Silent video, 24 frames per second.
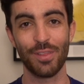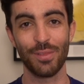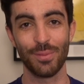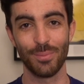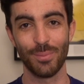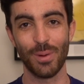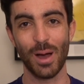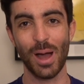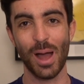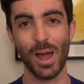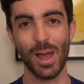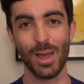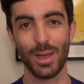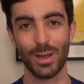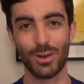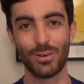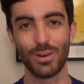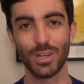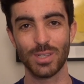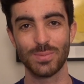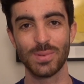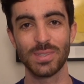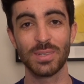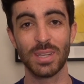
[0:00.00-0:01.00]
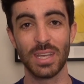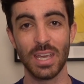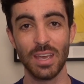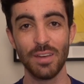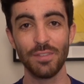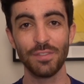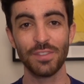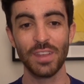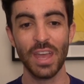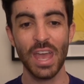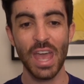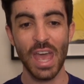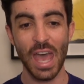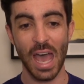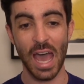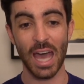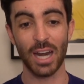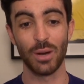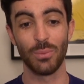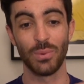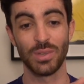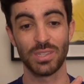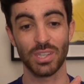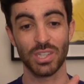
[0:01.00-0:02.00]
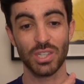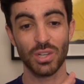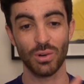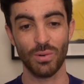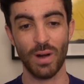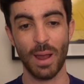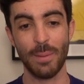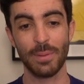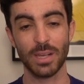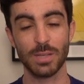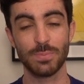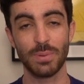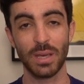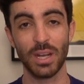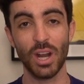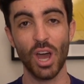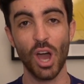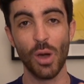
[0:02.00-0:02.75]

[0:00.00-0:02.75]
my Christmas gift and it was a CeramicSpeed